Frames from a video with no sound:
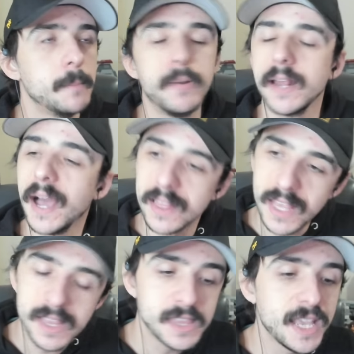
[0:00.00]
But I
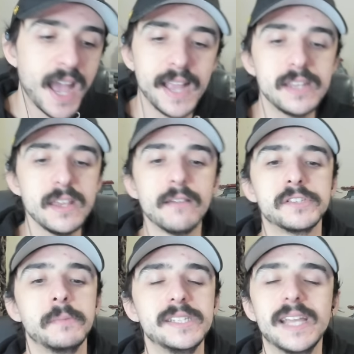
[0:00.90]
think that the idea of
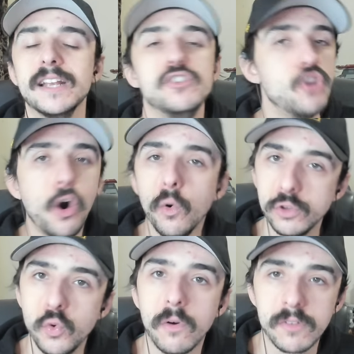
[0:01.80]
somebody saying no
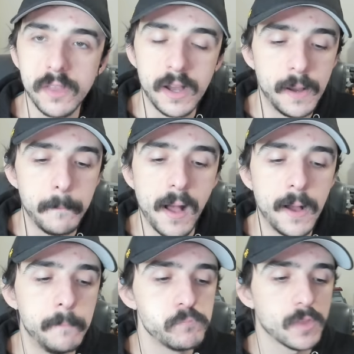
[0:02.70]
to a, uh,
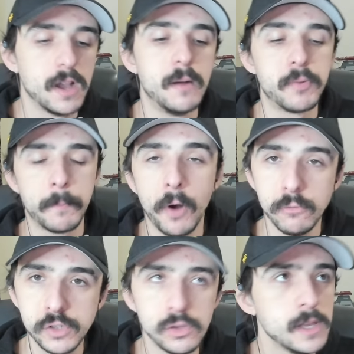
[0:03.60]
uh, a
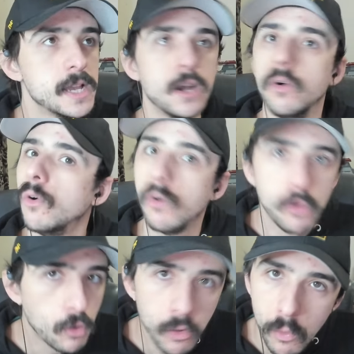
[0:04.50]
proposal,
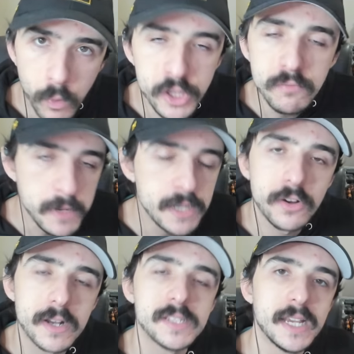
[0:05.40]
what do you mean
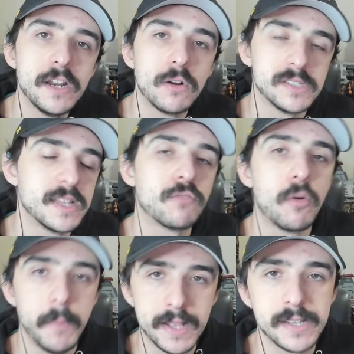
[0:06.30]
you're going to say no because it's not
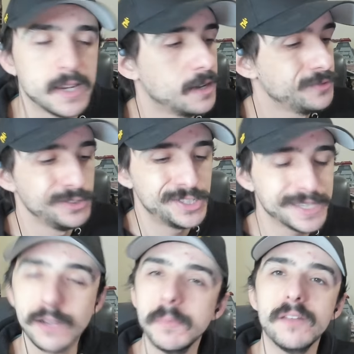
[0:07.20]
romantic enough? Dude,
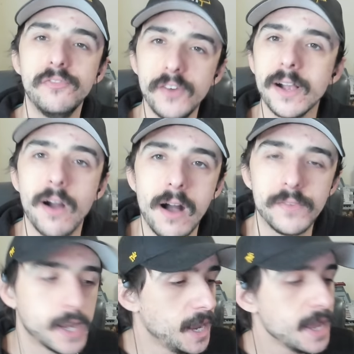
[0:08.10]
suck me to fuck off,
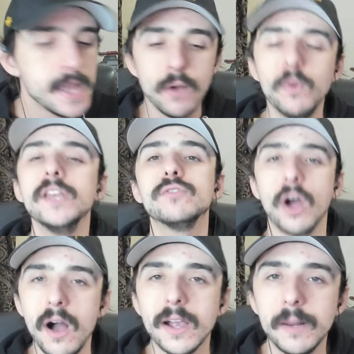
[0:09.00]
okay? What are you
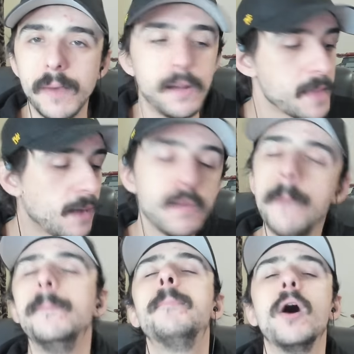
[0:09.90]
talking about? Man, I'm,
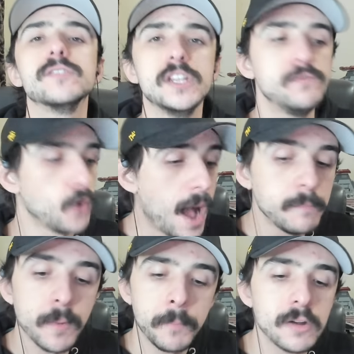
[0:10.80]
I'm proposing
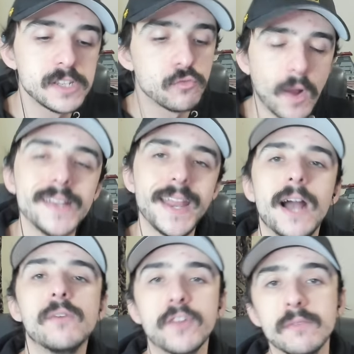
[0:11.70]
I'm proposing right
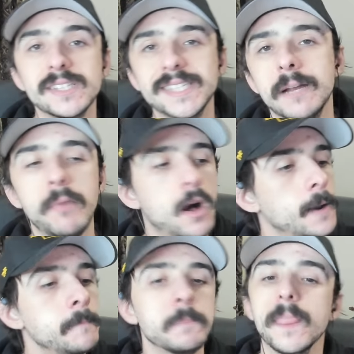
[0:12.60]
now in front of a
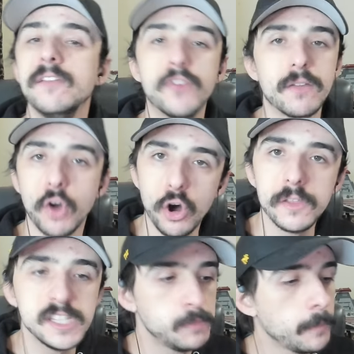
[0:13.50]
Cinnabon, in front of all
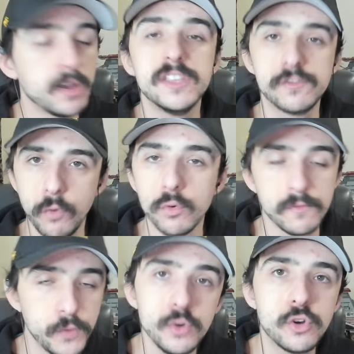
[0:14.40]
these people in this for,
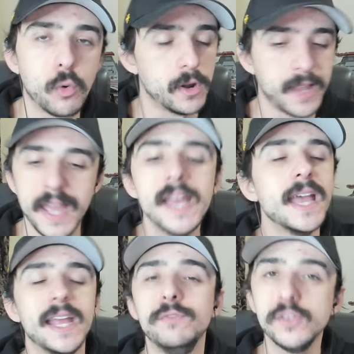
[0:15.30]
food court, okay?
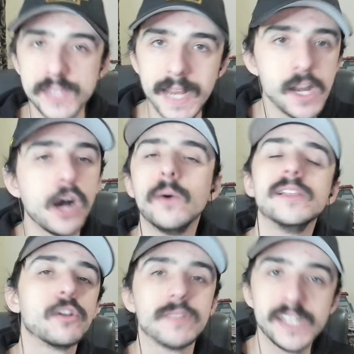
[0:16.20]
If you say no,
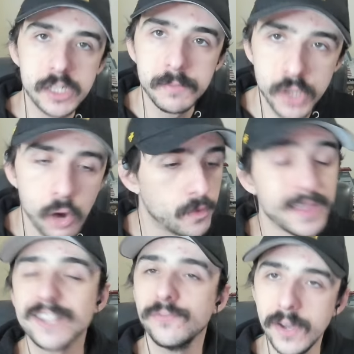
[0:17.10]
the relationship's over.
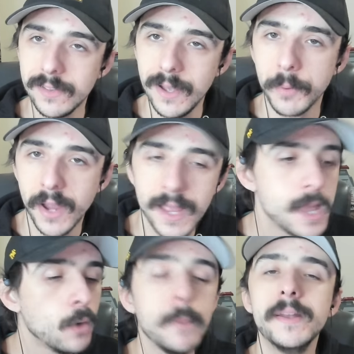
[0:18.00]
That's fucked up, okay?
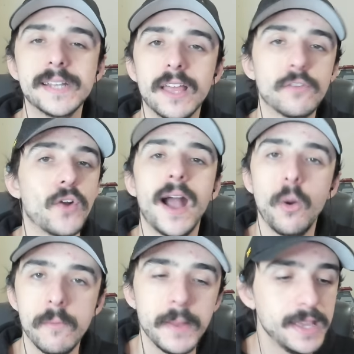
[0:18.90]
We've been together for
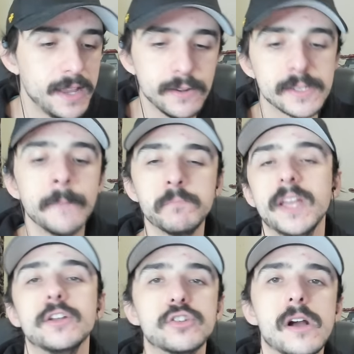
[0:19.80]
however many years,
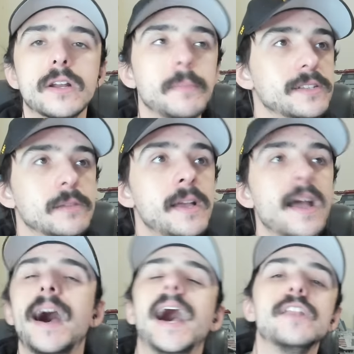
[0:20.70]
and you're talking about some,
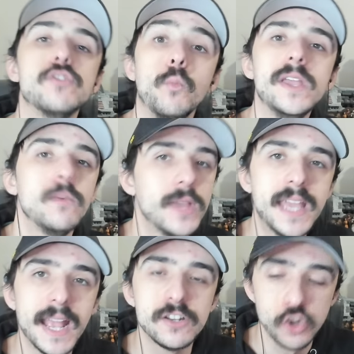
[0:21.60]
I, we, we
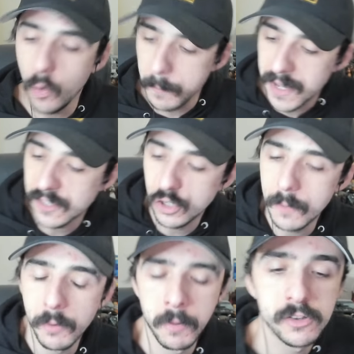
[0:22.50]
can't do it because you
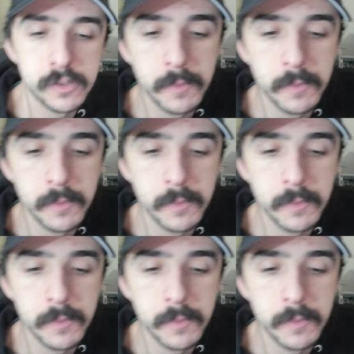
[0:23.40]
didn't propose to